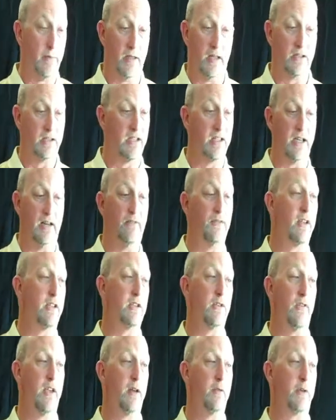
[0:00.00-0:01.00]
and that's a
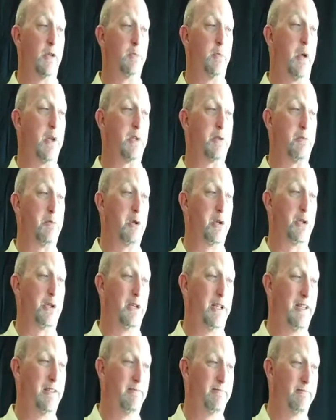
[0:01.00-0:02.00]
defensive end
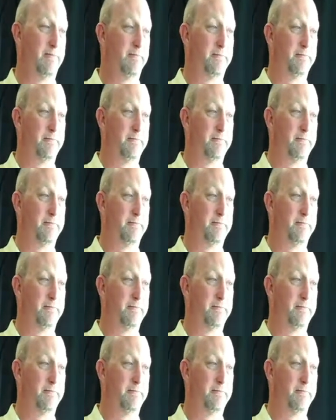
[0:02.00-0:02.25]
responsibility.